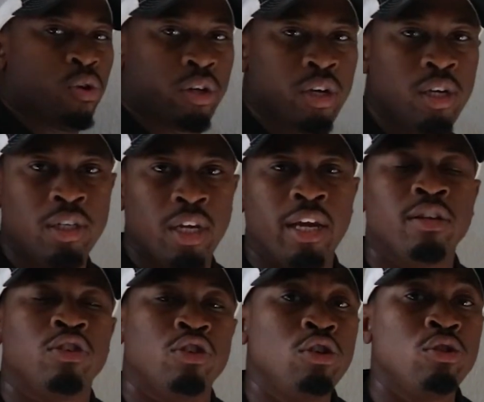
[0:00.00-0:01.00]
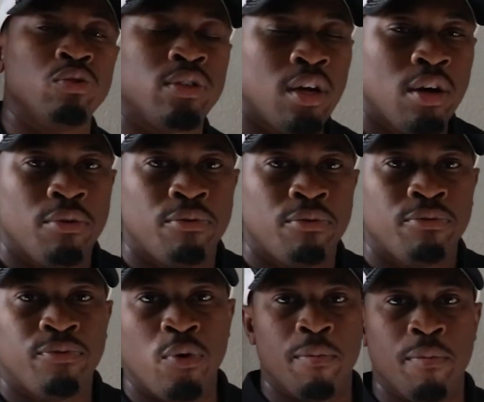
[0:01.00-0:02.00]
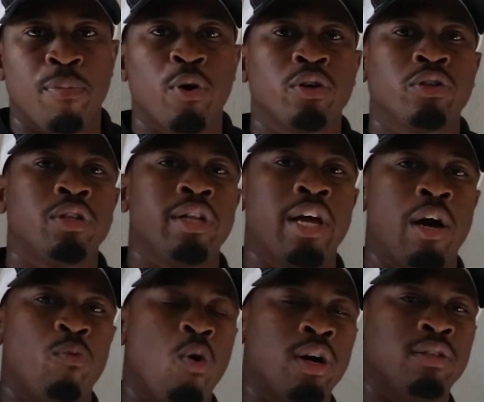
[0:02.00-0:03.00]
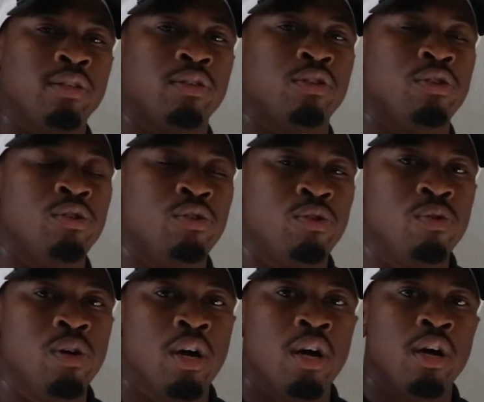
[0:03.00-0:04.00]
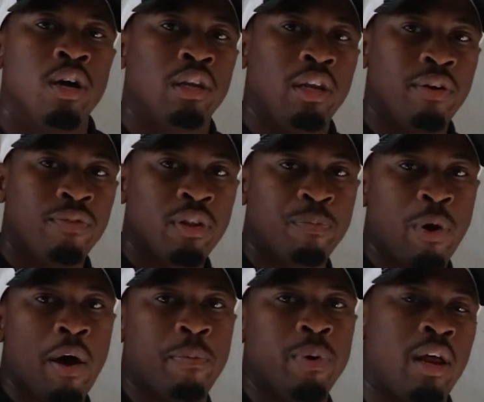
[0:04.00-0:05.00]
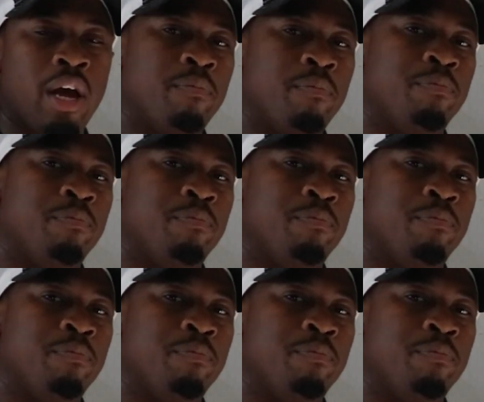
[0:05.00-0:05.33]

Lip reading: mortgage is used for a person that wants to live in the property